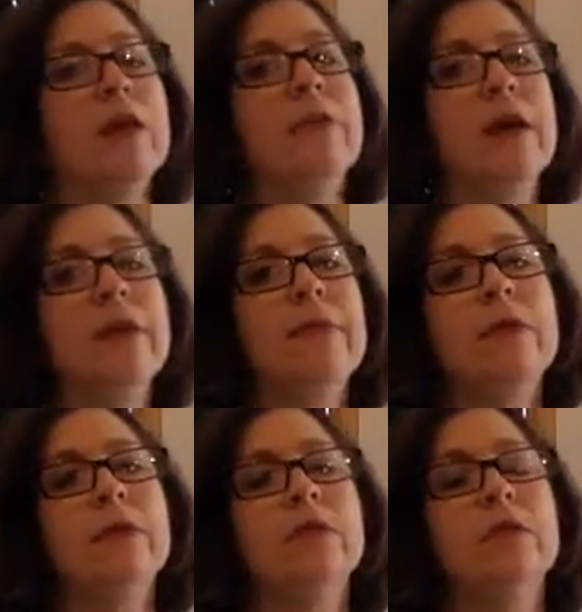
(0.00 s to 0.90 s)
Then
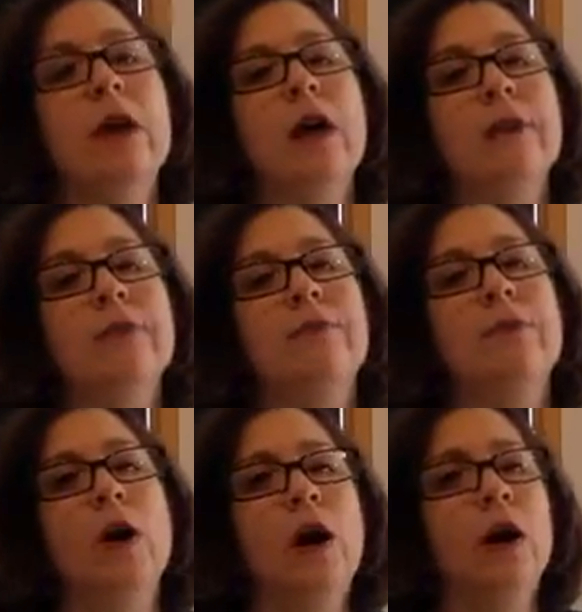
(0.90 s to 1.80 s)
there's a lot
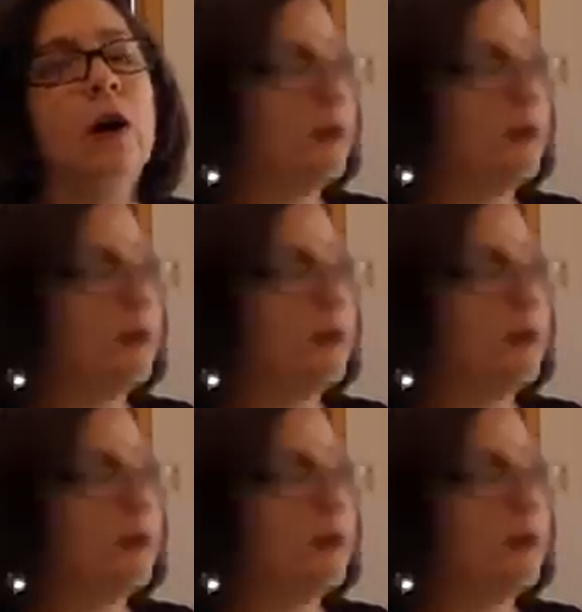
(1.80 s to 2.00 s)
of